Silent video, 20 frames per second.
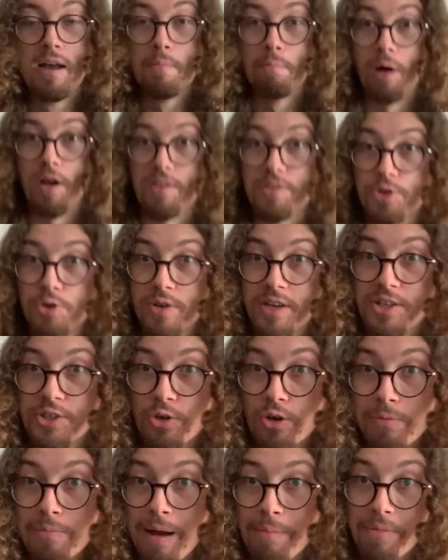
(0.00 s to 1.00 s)
But you need
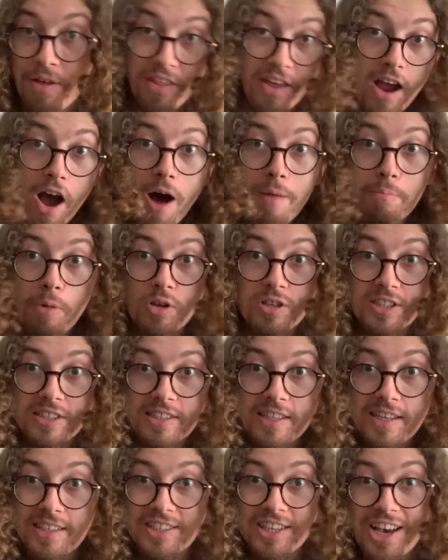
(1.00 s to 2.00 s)
to remember, they are
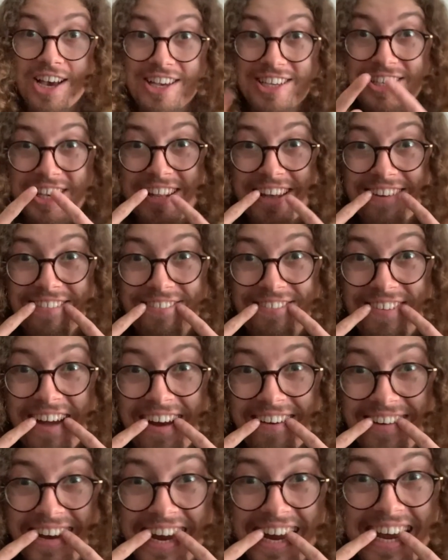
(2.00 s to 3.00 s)
monsters, so they have
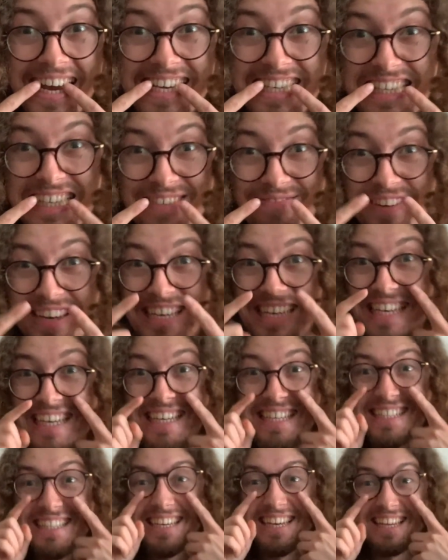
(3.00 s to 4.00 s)
very
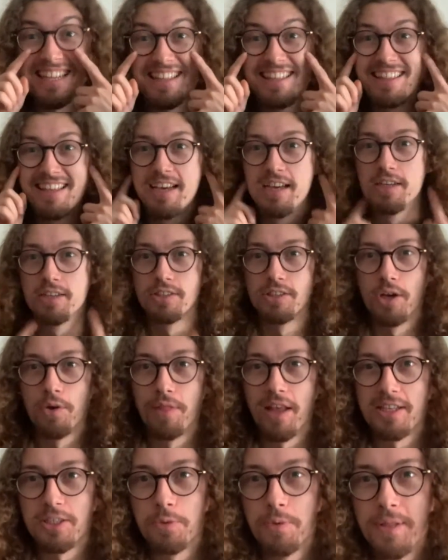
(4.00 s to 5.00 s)
spiky teeth. So
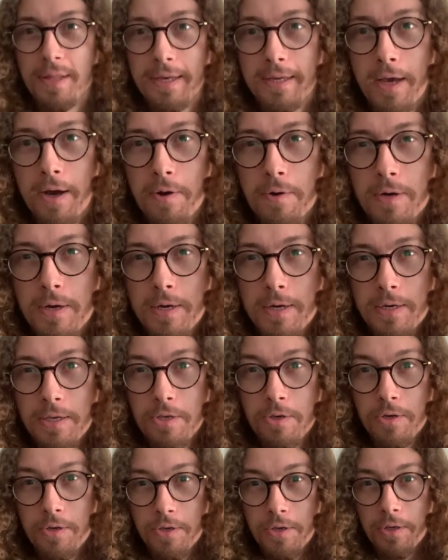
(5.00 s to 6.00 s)
that's when they go.
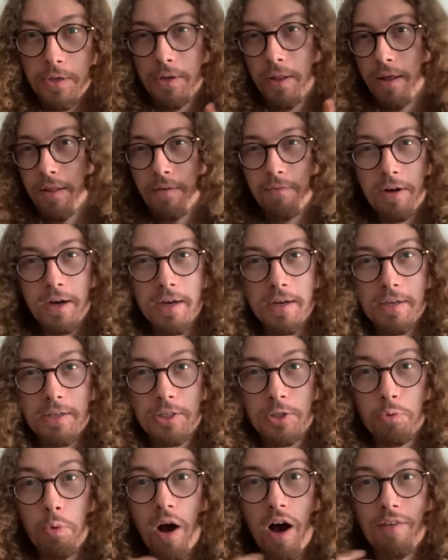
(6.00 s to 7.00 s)
They're very
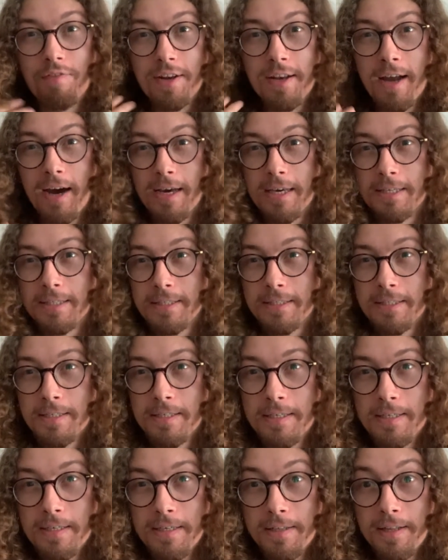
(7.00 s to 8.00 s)
suave and nice,
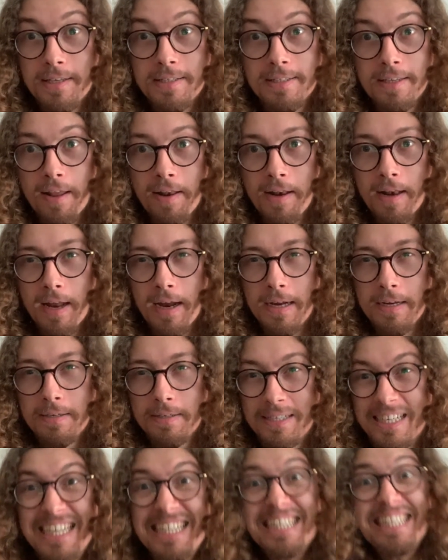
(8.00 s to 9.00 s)
and then suddenly,
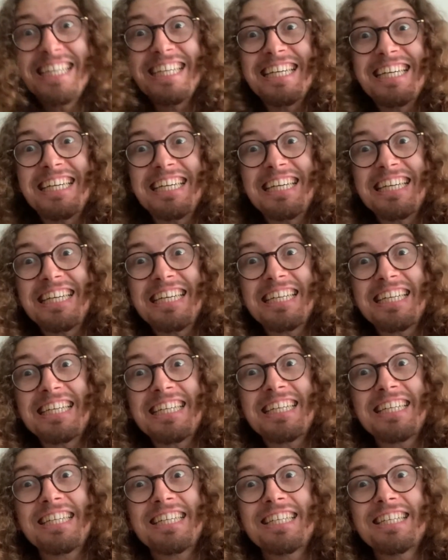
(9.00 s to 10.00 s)

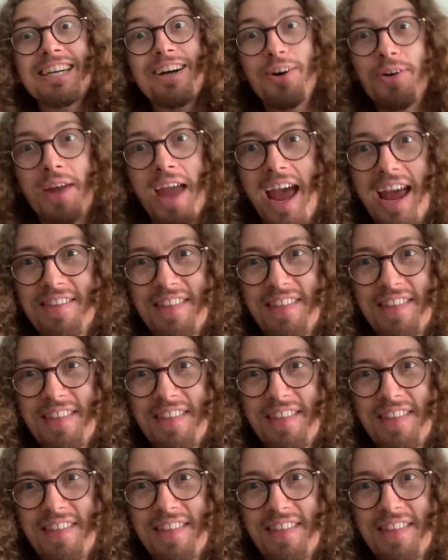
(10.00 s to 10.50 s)
okay,